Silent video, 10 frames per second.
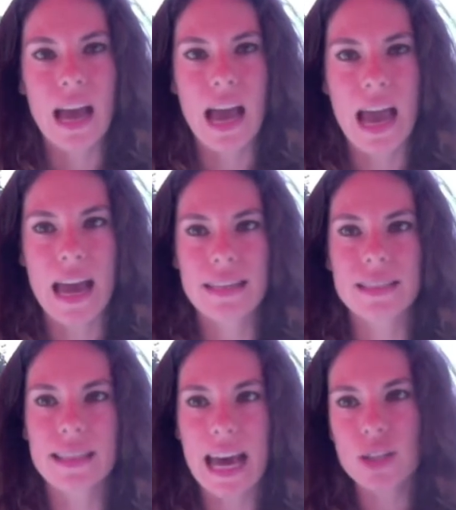
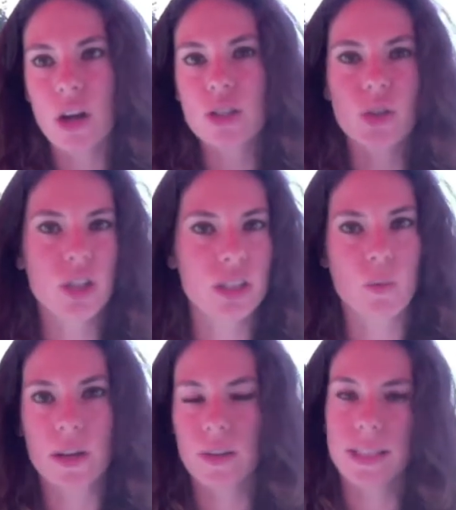and that's also just
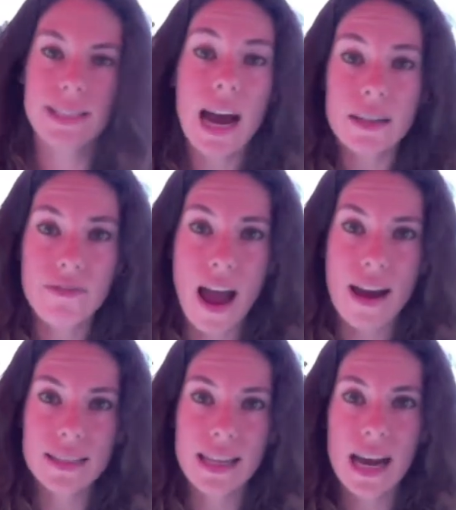one of the side
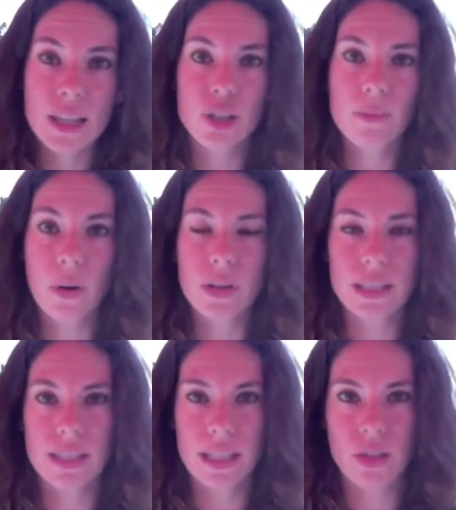effects, the extra
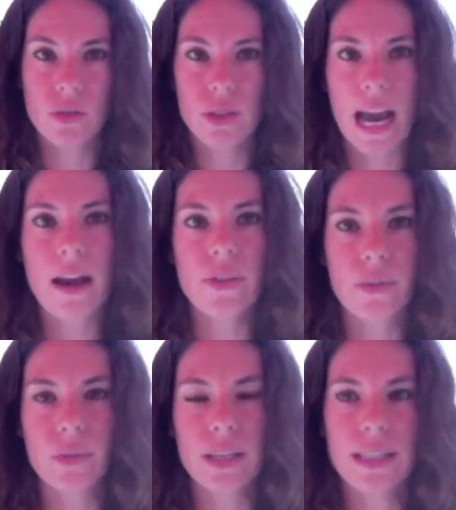bonuses that you get
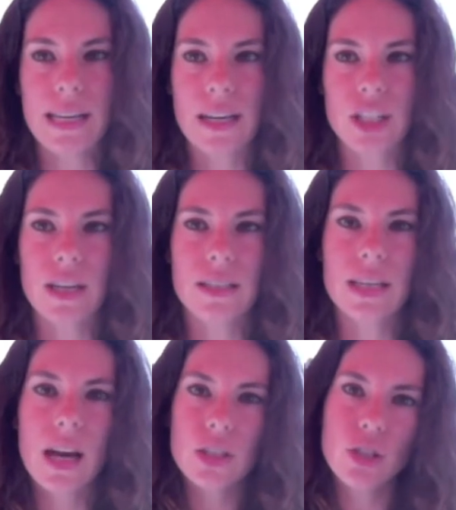through these
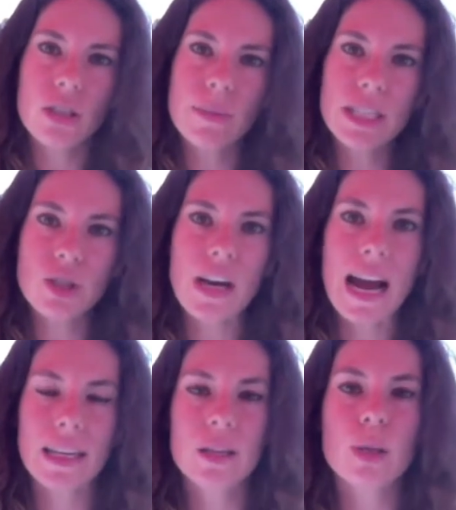sessions. So you're going to be
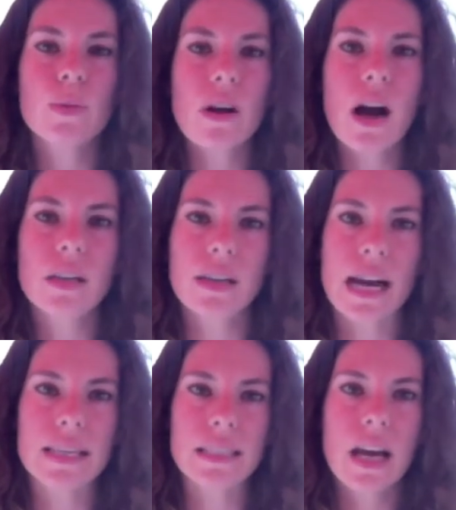tracking your
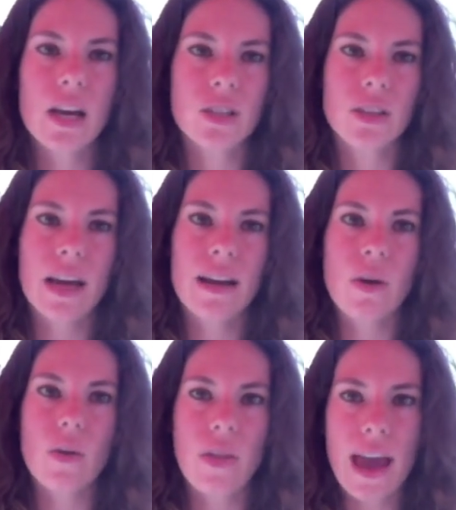progress. So then,
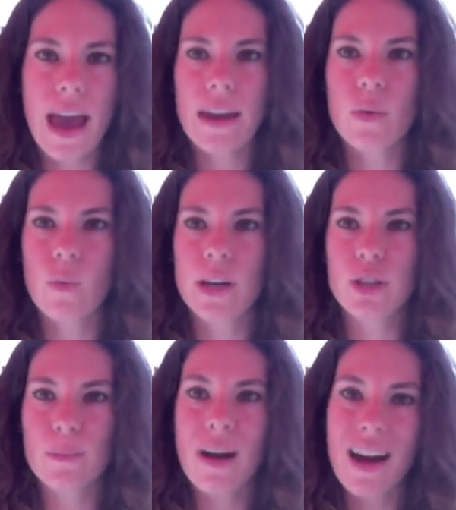then when
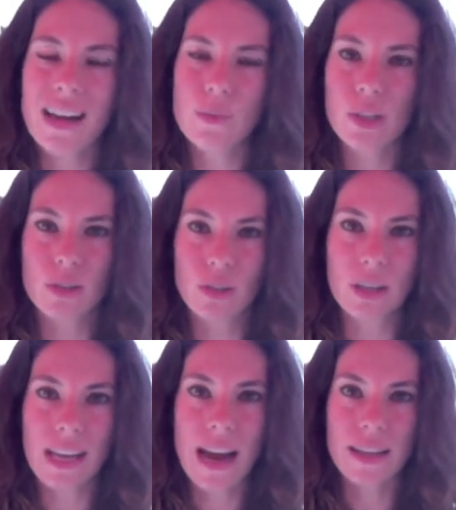your mind, when you're
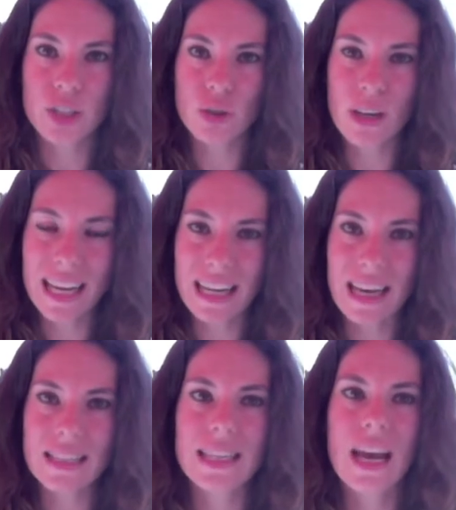learning how to train
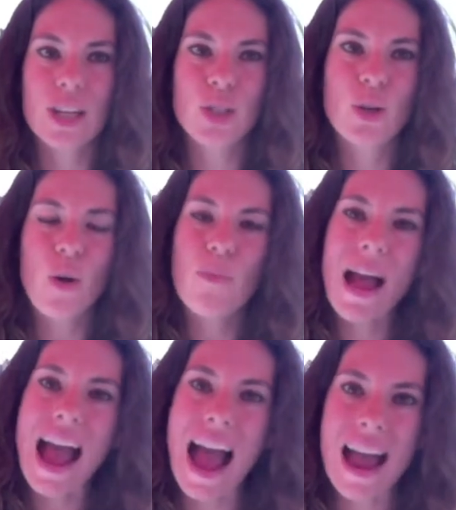it, you go
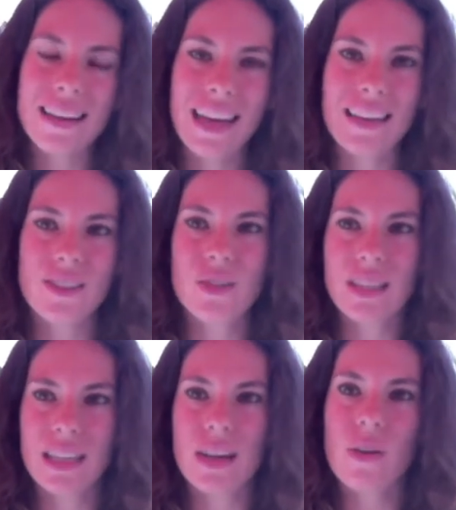back and you
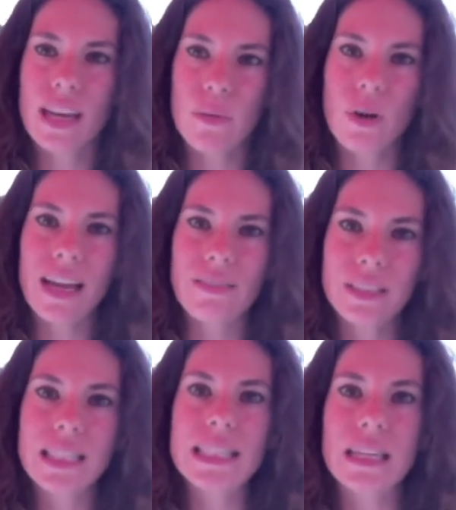see, okay, well, I
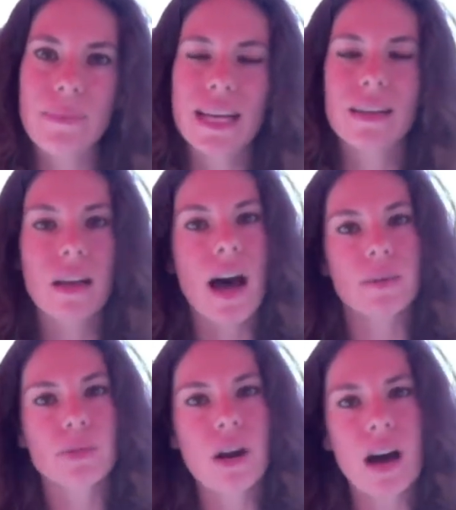really did make a lot
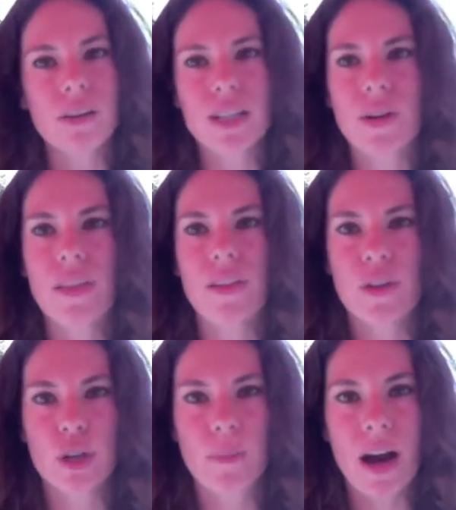of progress rather
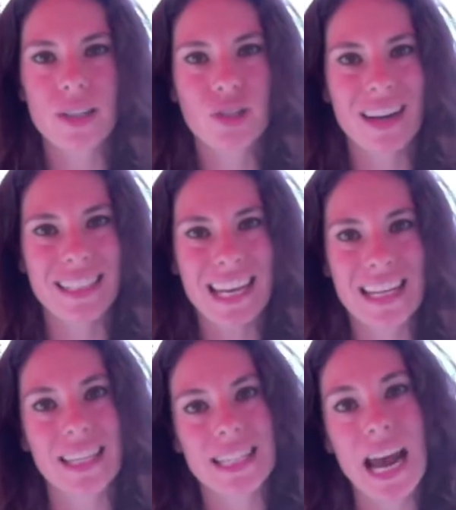than your mind trying to
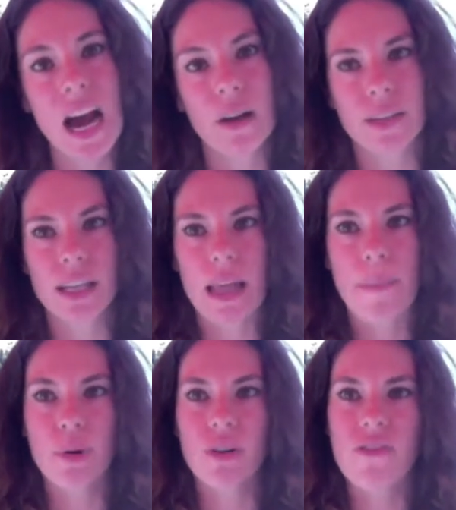take you down, like
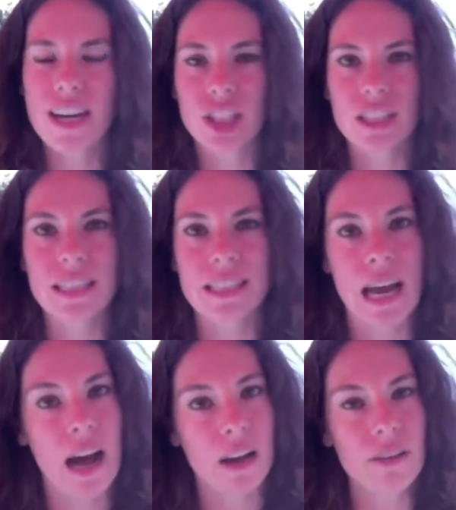that perfectionist
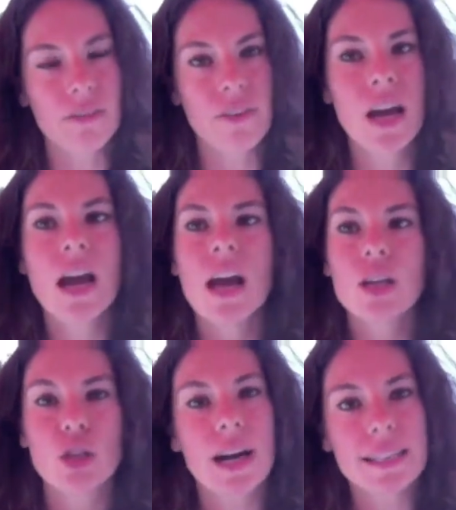elf
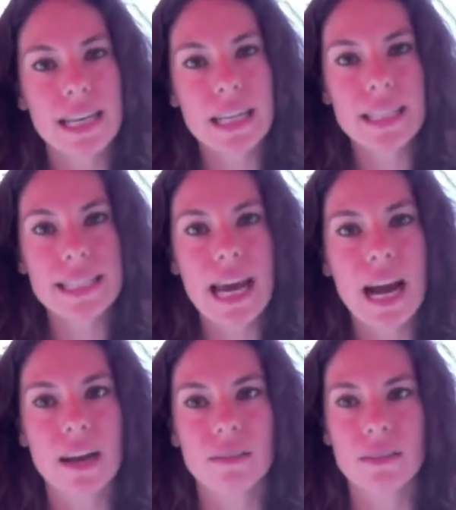trying to take you
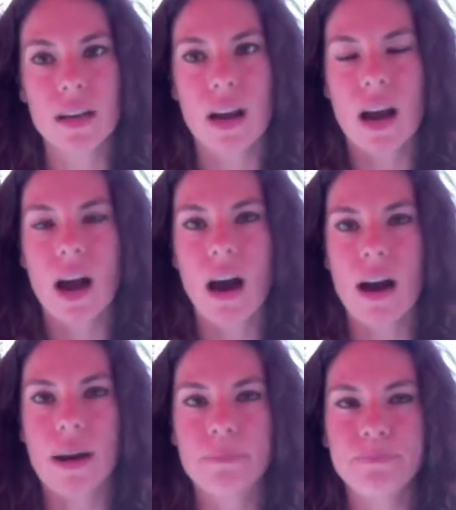down.
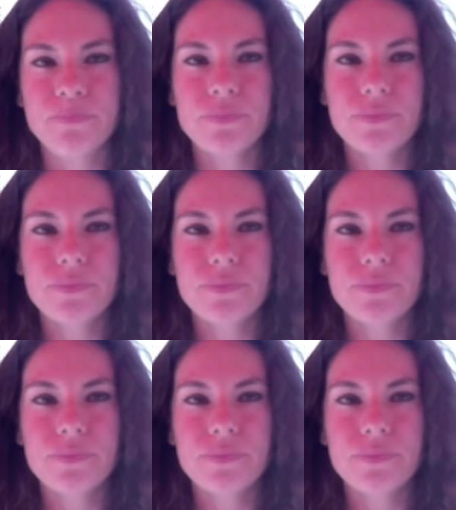Um,